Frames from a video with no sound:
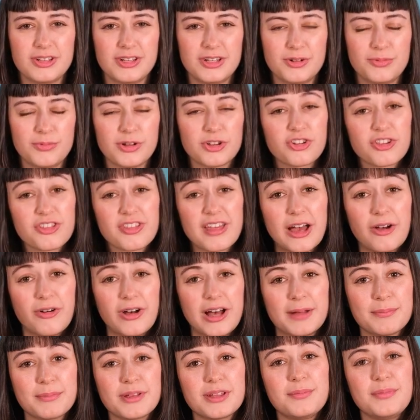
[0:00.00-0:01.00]
which is how
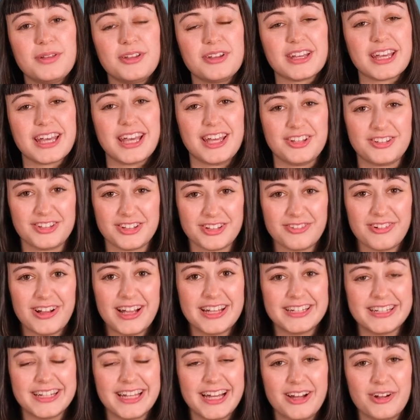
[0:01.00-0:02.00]
I'm communicating
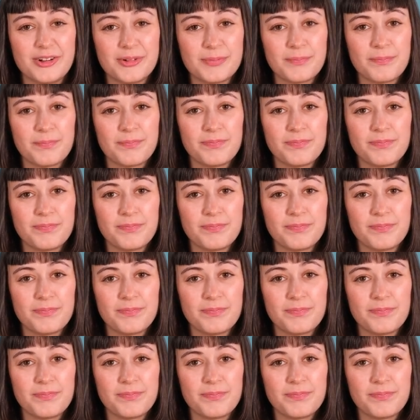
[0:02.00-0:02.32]
right now.